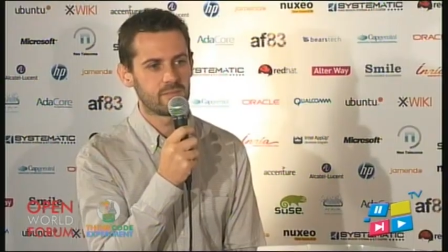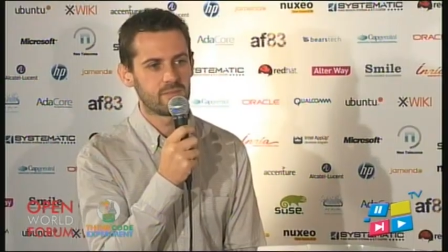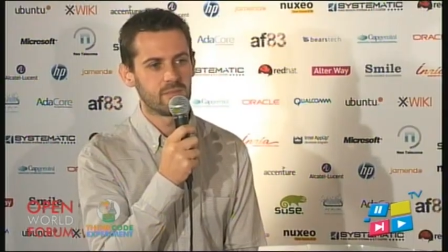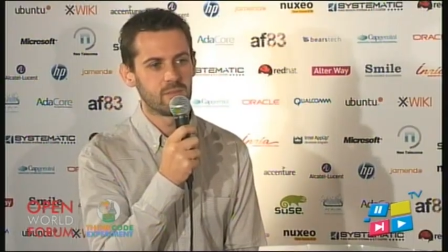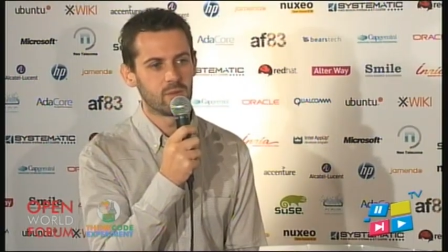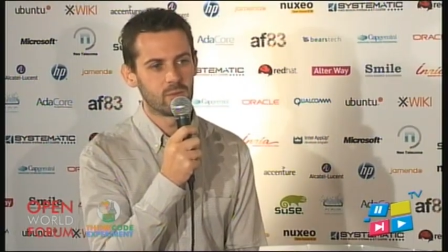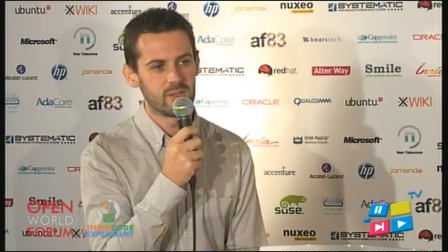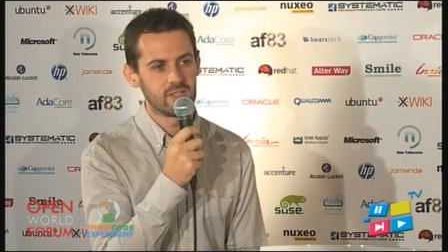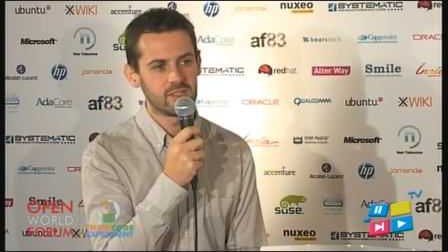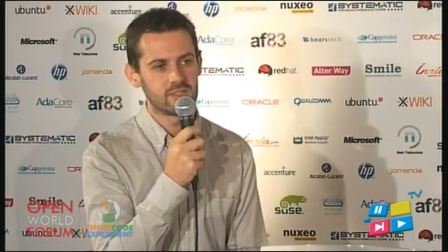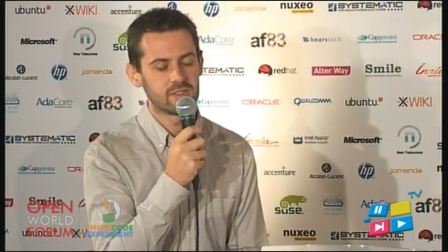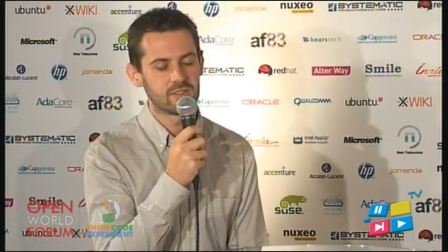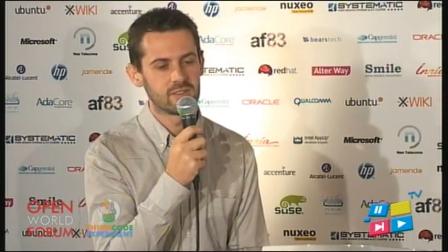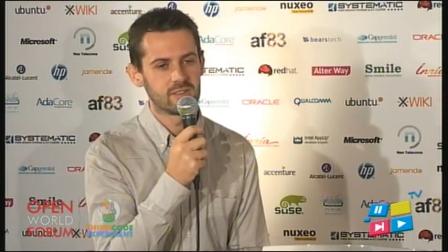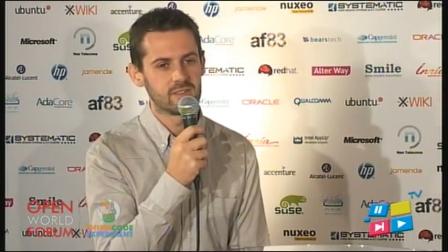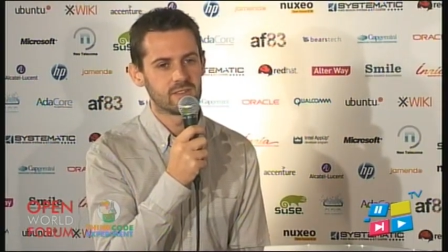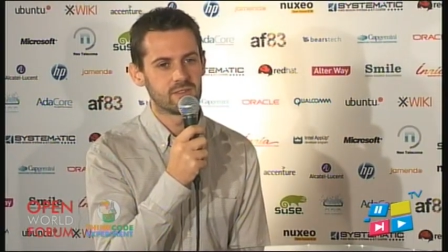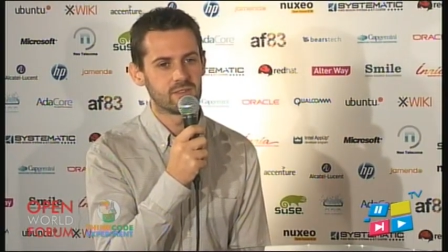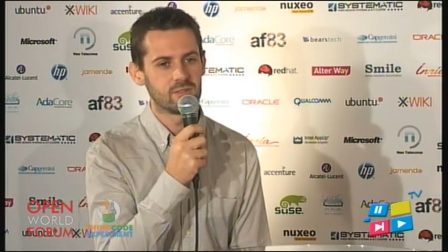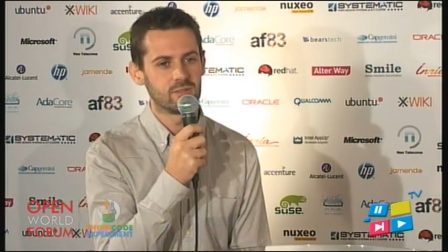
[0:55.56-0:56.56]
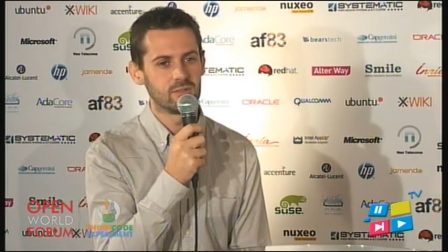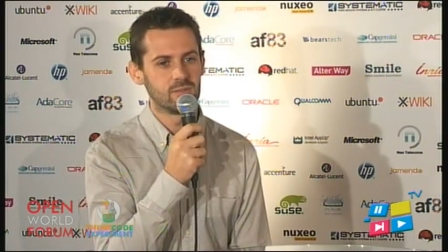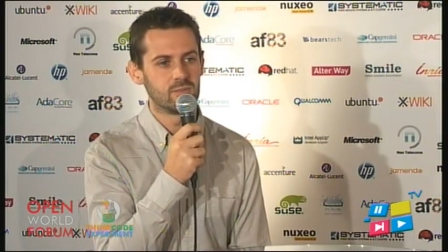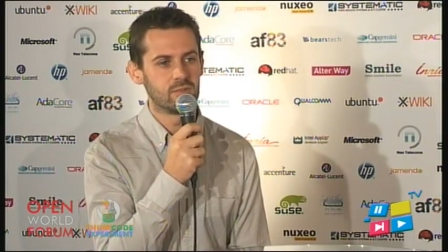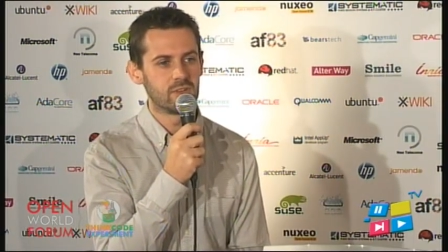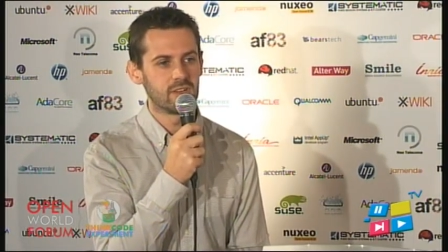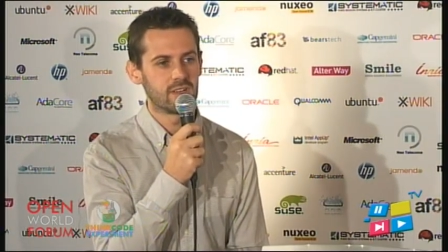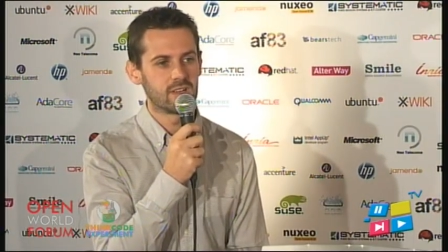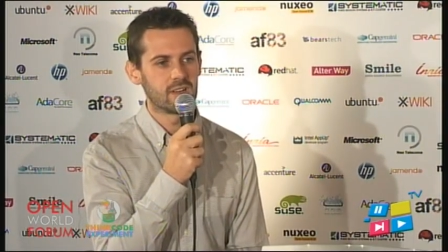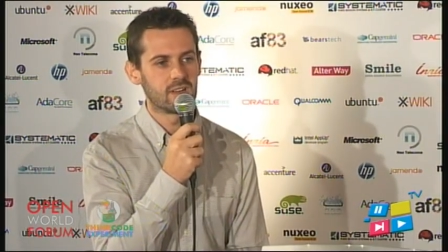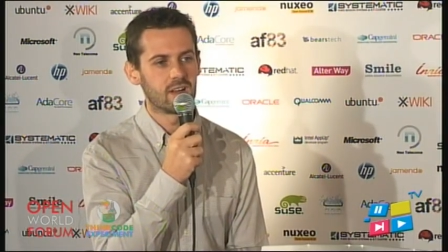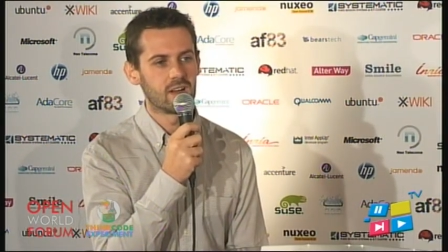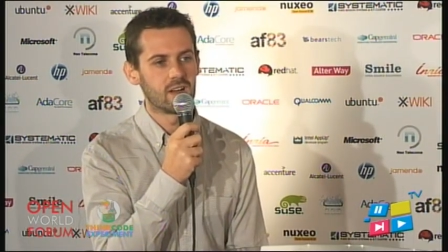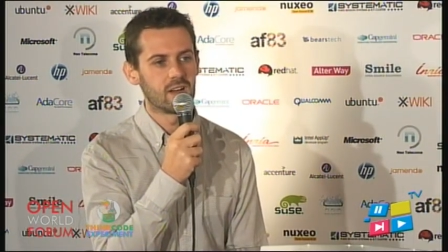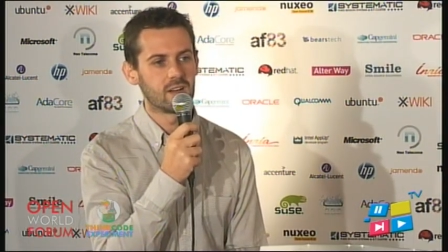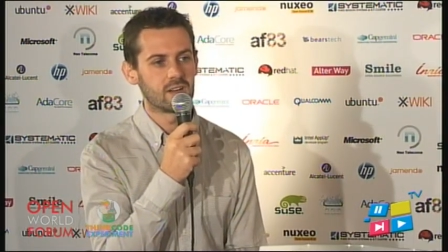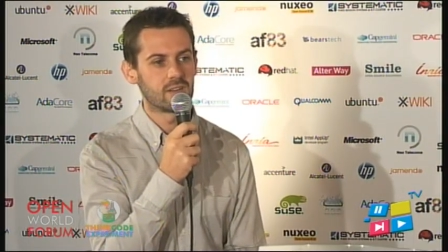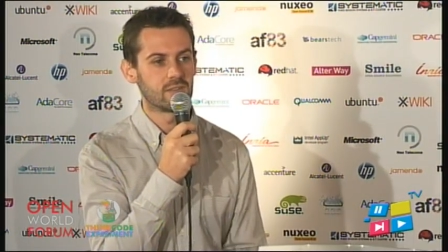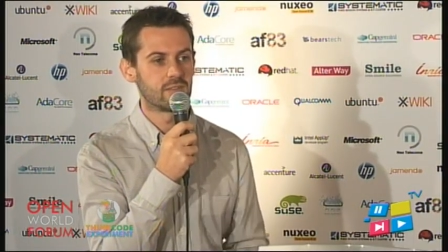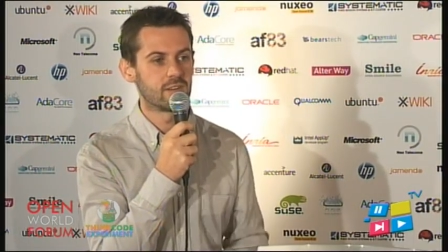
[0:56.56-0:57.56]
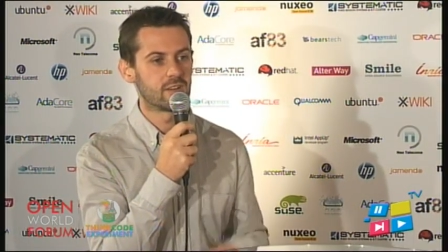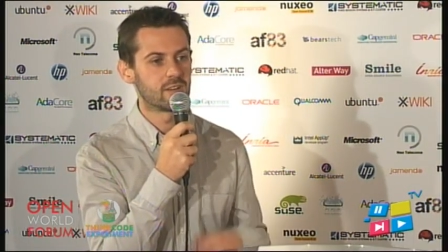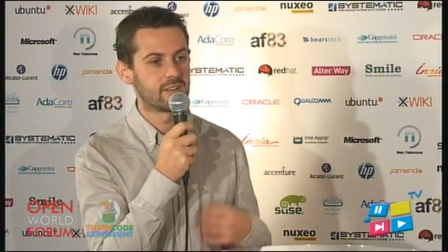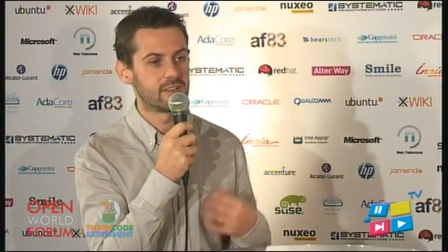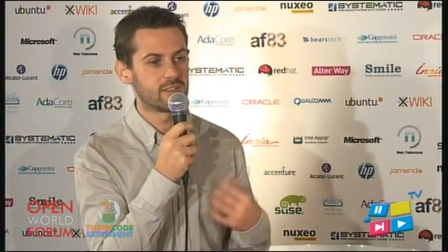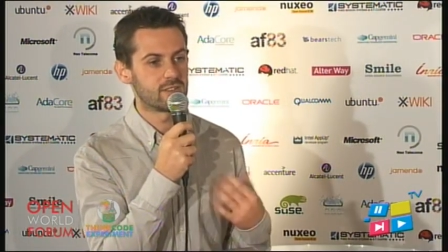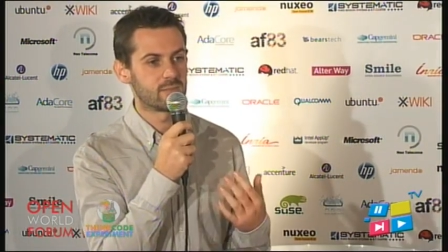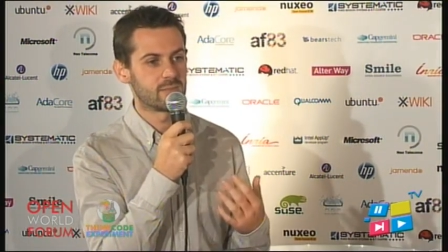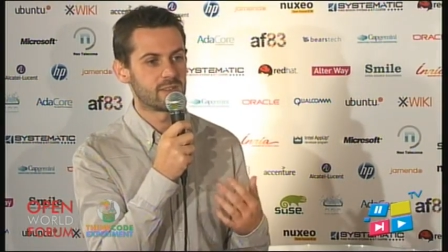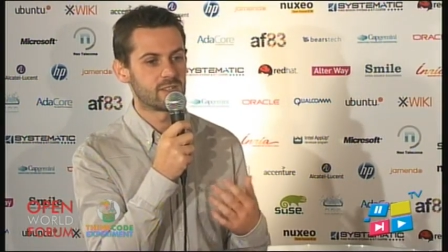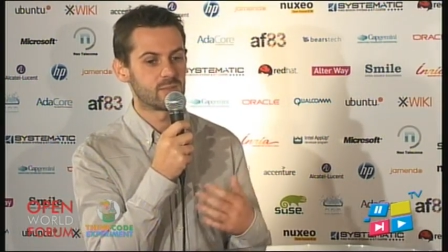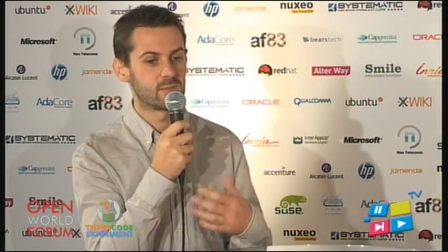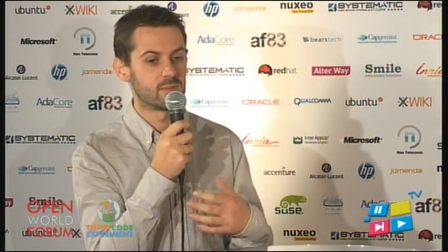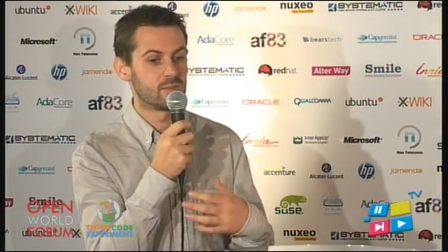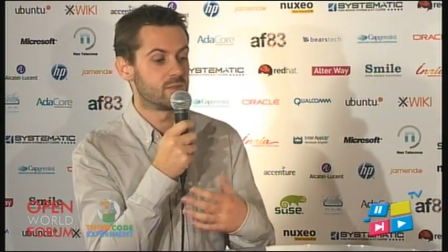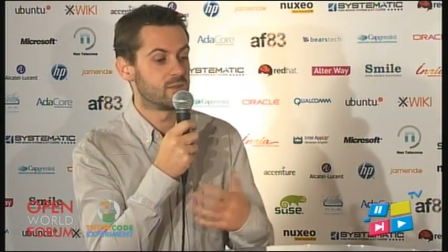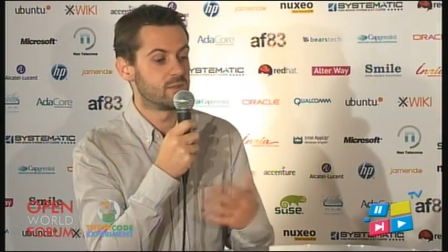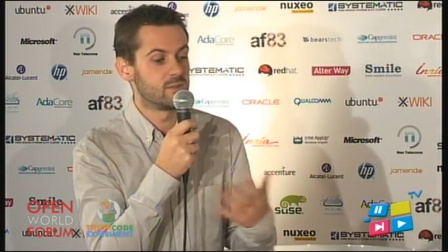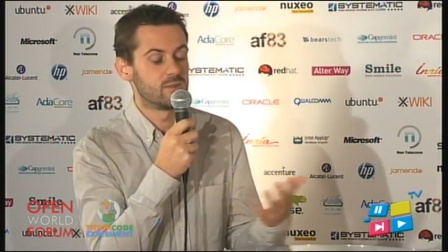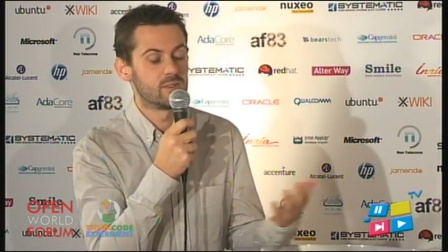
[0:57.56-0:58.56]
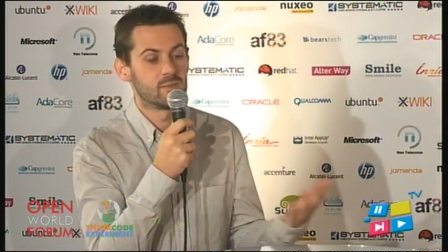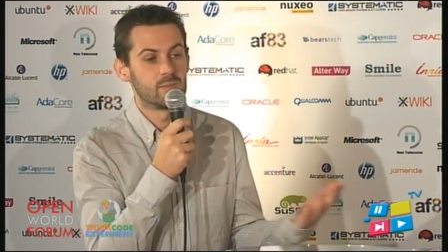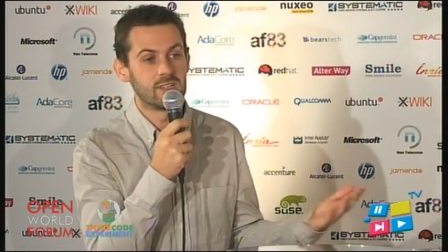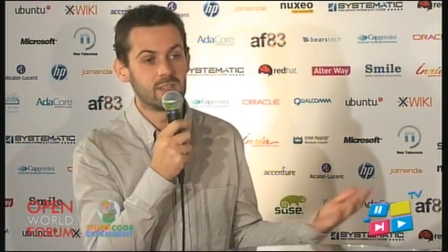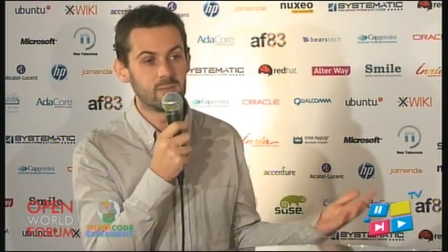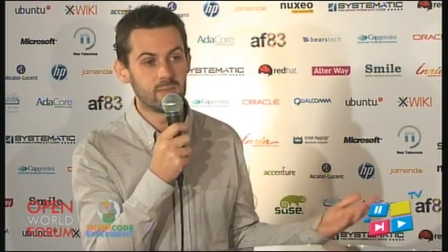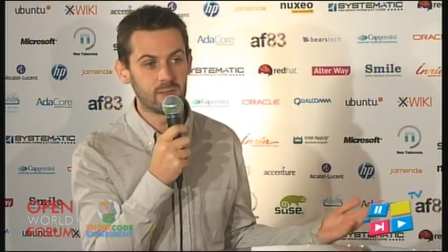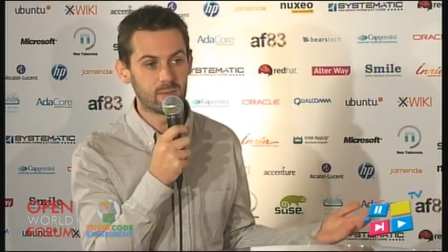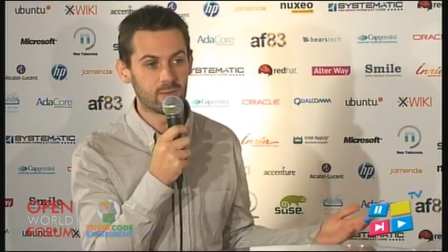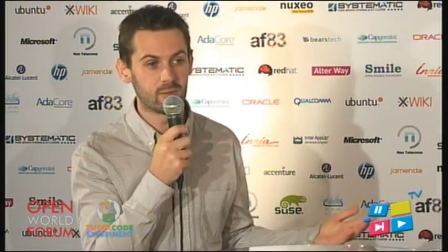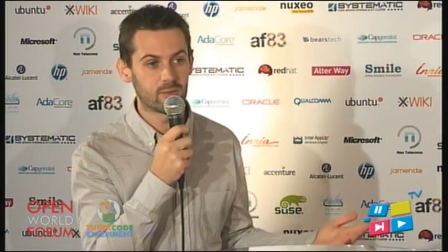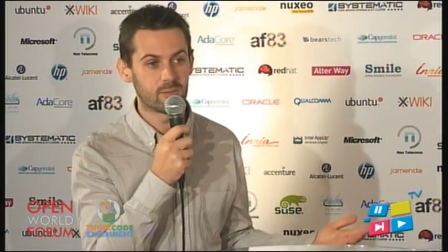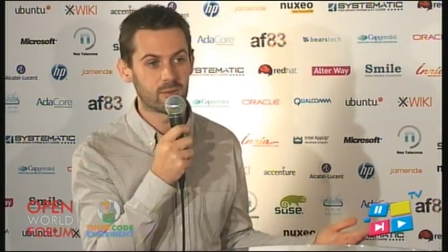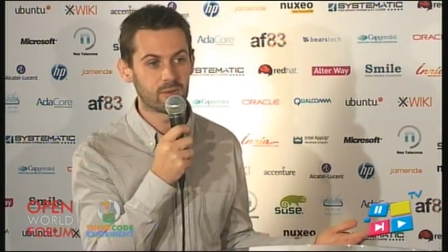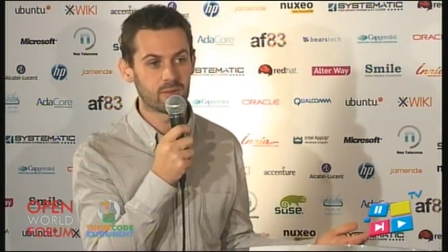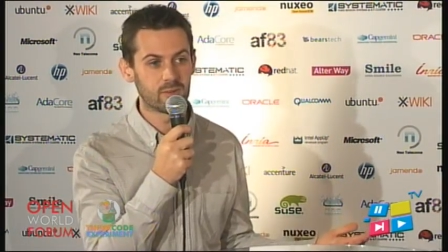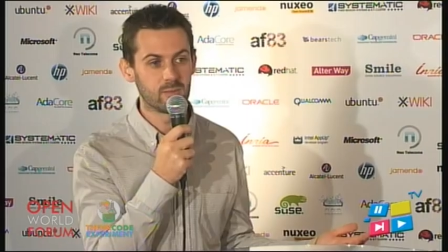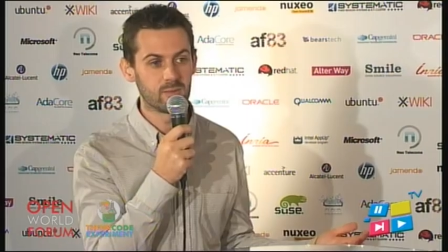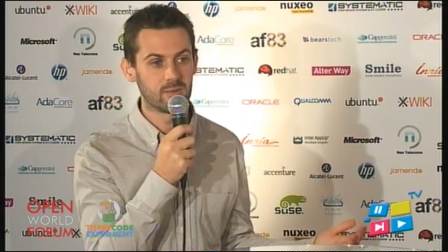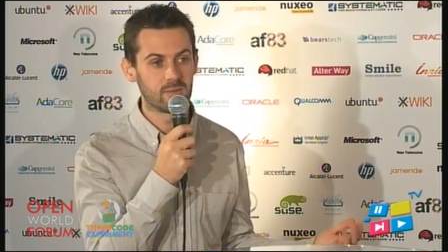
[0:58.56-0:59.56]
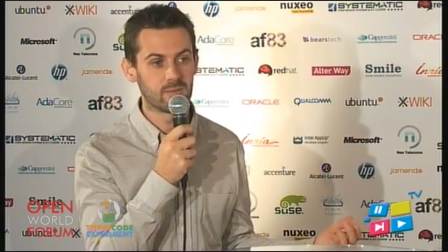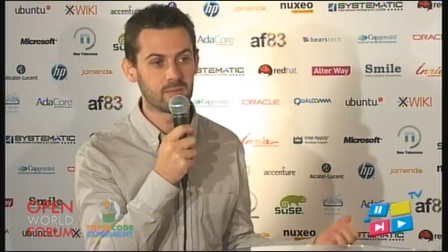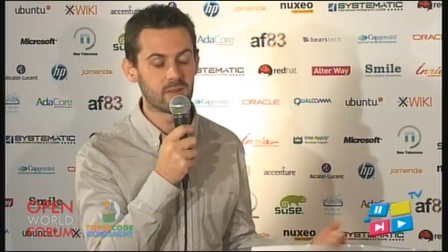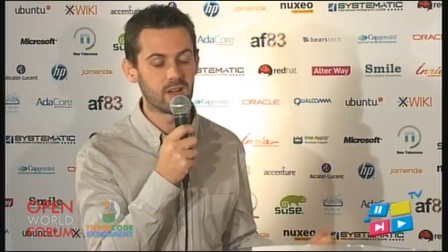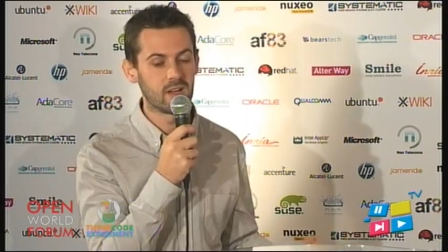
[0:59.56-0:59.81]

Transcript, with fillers: Normation is to bring uh, configuration management to as many people as possible.